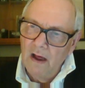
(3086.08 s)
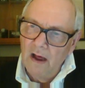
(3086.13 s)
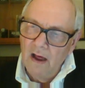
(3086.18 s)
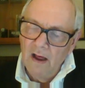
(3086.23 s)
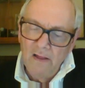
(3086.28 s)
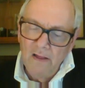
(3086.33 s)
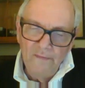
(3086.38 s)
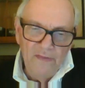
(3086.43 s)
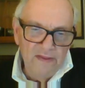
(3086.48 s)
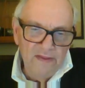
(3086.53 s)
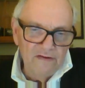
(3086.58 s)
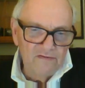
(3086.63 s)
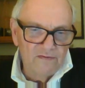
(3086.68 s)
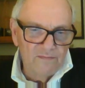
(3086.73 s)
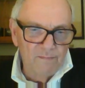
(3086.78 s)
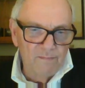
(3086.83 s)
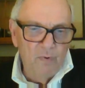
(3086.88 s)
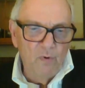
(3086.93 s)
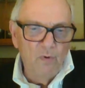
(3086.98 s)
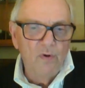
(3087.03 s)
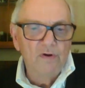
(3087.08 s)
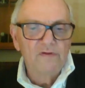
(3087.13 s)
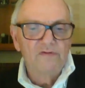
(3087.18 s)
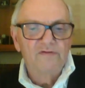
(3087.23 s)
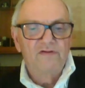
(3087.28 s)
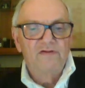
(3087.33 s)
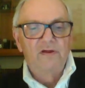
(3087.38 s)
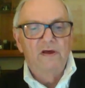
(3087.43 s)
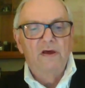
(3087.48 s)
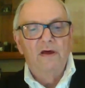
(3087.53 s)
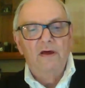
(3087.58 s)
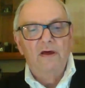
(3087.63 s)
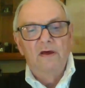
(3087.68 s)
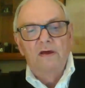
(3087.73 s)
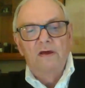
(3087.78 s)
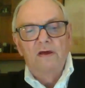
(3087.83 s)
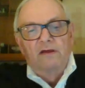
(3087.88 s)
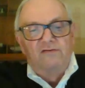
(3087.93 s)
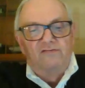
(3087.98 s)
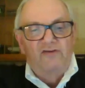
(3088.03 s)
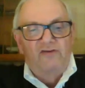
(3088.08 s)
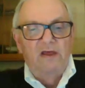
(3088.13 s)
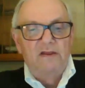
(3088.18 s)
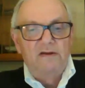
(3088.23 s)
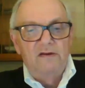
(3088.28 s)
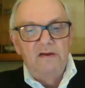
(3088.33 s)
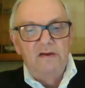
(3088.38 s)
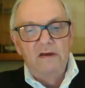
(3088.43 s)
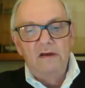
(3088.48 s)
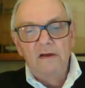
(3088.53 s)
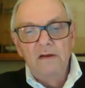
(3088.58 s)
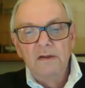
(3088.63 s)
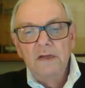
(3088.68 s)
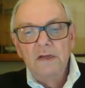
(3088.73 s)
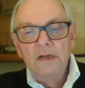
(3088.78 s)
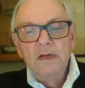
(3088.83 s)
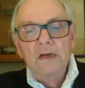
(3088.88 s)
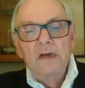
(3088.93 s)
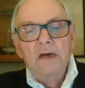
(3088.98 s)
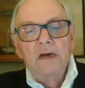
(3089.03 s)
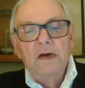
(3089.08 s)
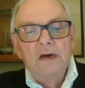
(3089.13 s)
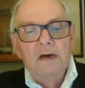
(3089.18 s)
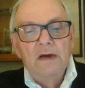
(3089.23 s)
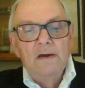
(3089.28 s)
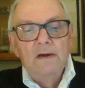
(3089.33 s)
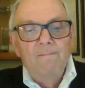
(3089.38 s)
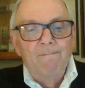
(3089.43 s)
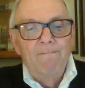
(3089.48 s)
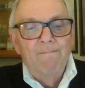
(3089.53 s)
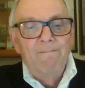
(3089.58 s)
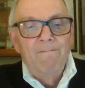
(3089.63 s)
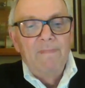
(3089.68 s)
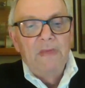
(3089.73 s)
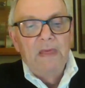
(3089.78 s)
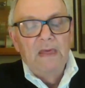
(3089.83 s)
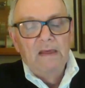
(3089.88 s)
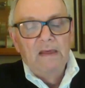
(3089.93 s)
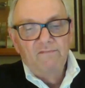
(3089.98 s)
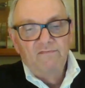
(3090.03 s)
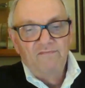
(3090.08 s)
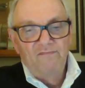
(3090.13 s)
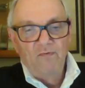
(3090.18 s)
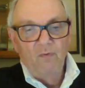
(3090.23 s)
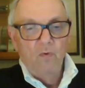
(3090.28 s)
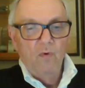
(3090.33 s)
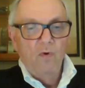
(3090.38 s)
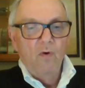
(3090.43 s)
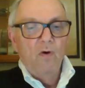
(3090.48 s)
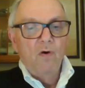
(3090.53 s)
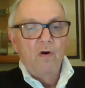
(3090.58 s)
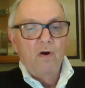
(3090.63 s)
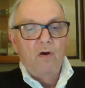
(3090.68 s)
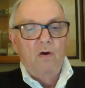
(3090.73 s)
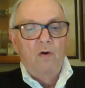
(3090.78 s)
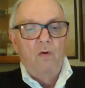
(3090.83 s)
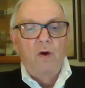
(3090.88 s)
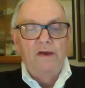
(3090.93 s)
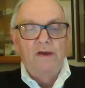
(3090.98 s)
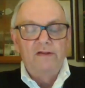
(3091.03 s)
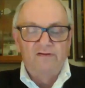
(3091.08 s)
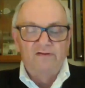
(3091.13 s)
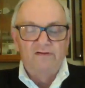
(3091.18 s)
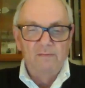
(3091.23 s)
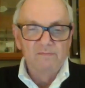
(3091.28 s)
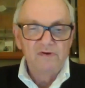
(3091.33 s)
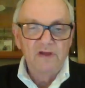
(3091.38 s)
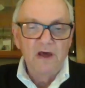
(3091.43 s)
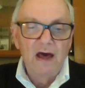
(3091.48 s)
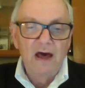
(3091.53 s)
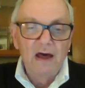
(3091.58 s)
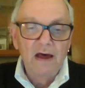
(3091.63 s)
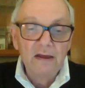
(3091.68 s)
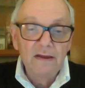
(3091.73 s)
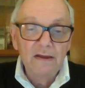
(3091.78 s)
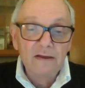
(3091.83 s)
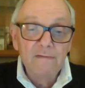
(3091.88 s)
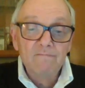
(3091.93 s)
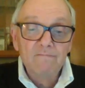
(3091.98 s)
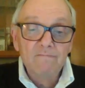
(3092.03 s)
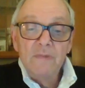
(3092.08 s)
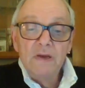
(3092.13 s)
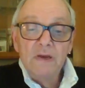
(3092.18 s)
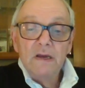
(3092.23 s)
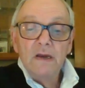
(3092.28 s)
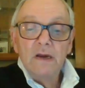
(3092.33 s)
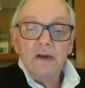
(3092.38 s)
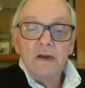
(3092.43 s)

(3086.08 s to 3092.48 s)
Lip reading: on this board's agenda for quite some time.